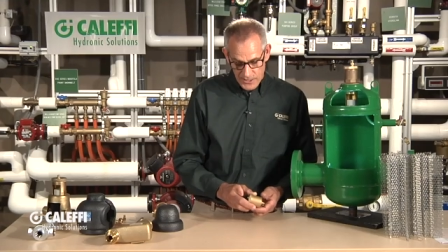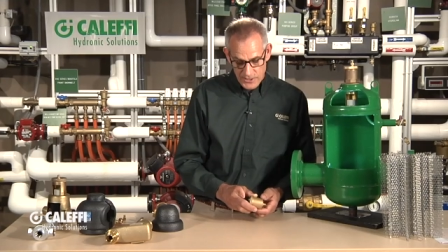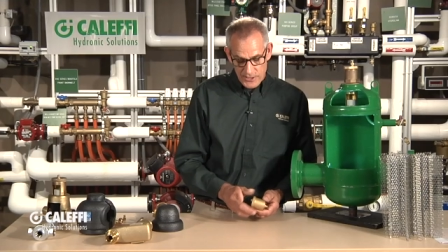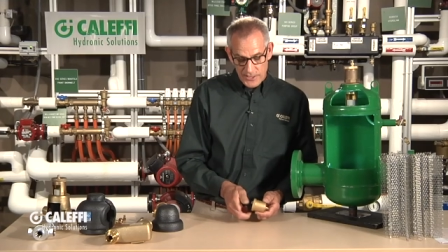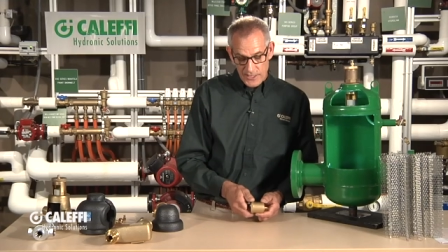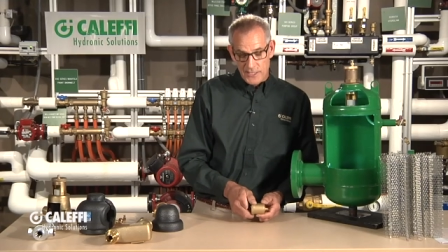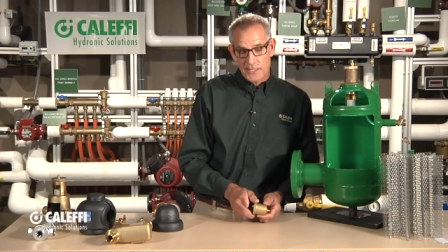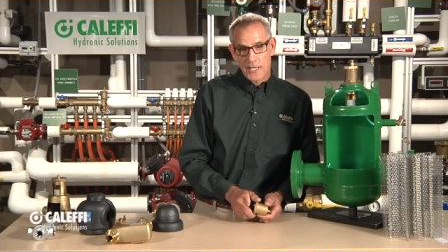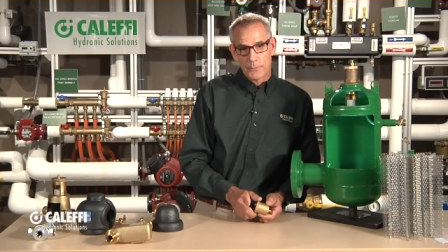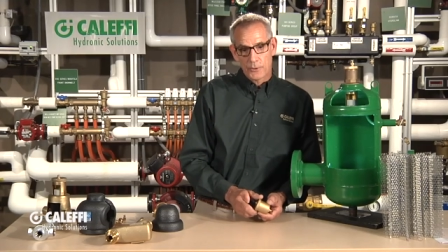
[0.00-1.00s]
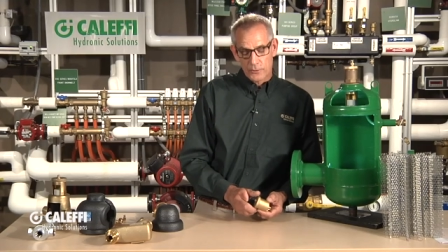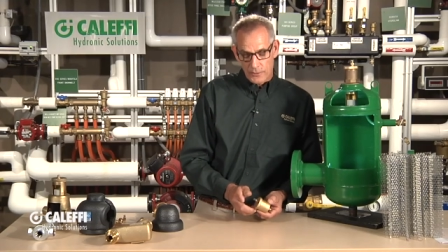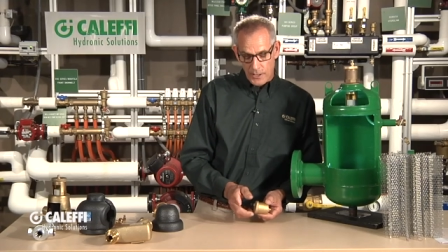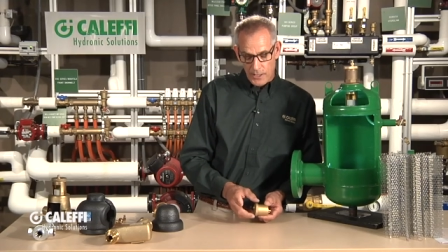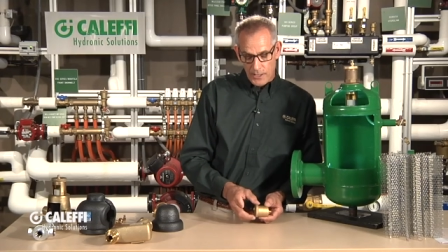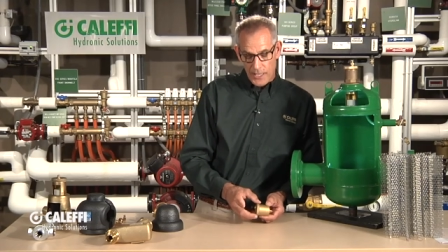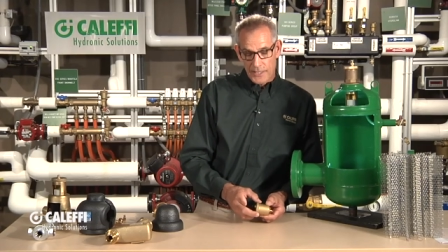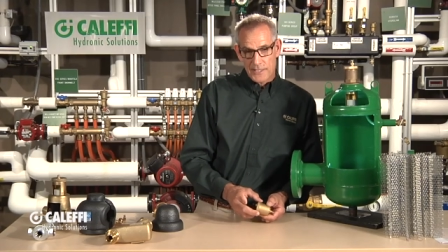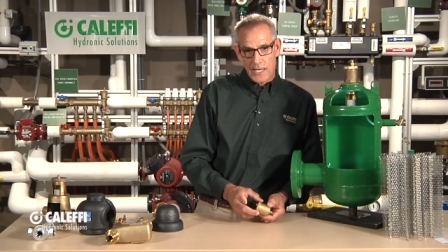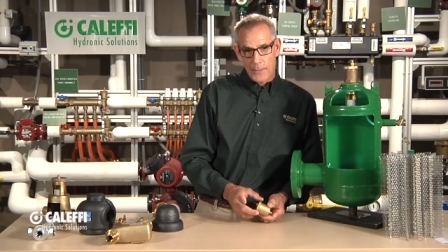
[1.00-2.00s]
is it's disassembled uh, on
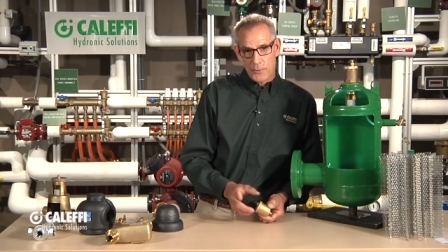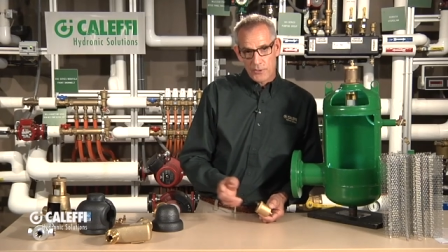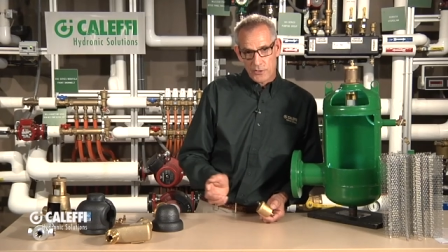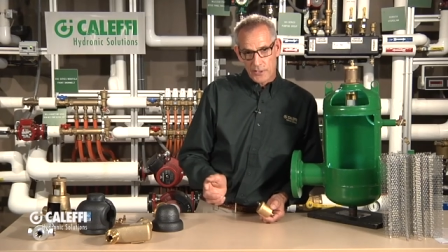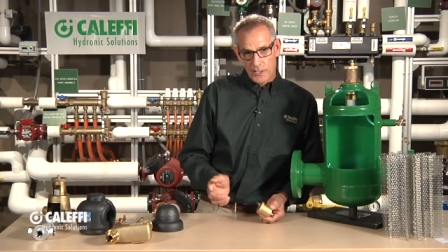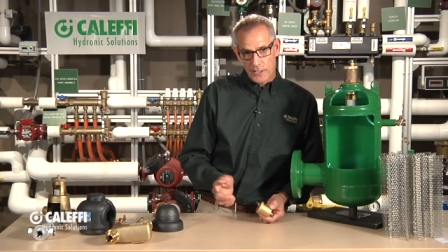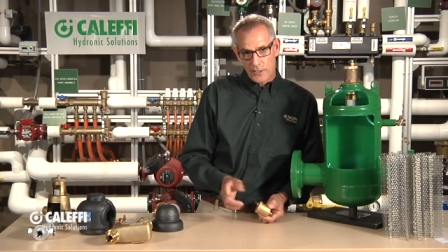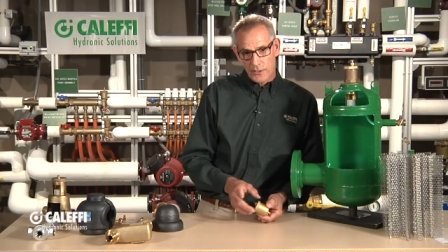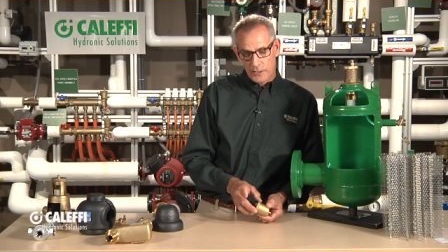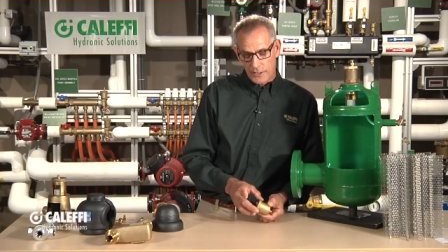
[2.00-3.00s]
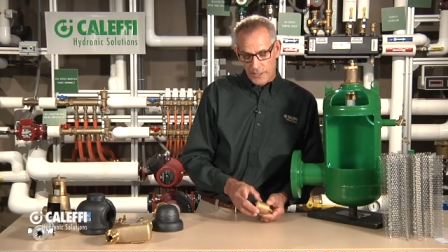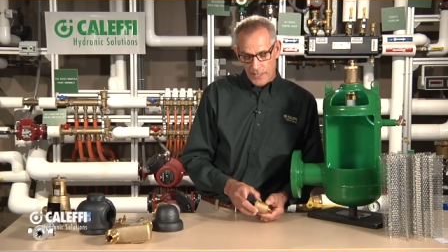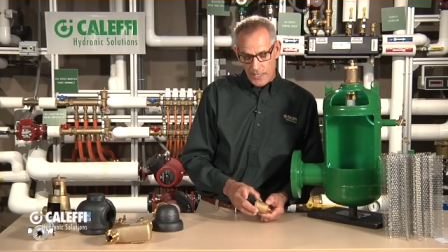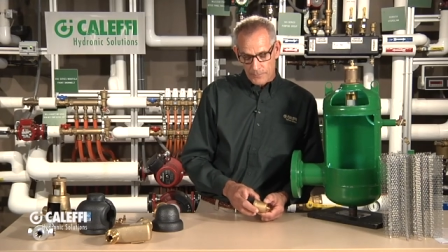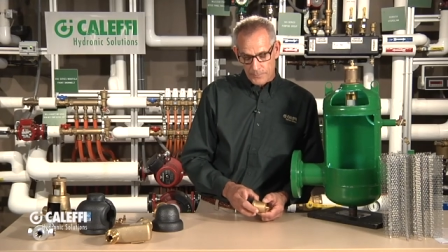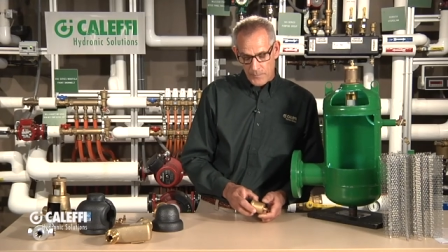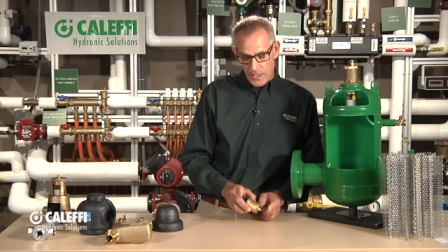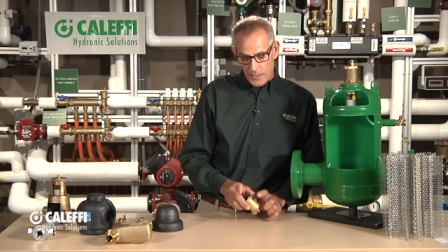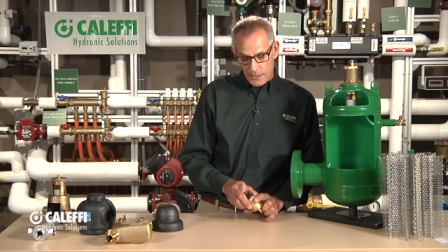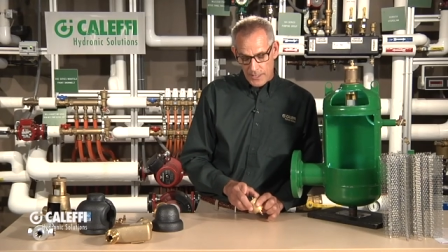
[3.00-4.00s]
the top here so you can get in there to clean it out.
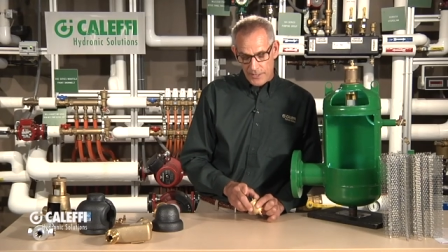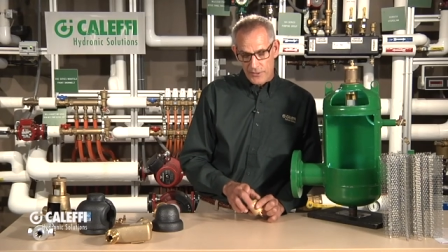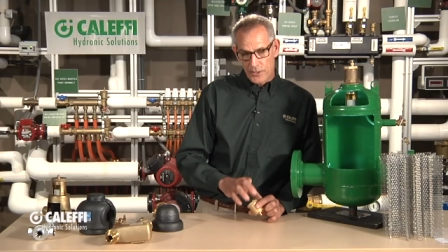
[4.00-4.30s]
A lot of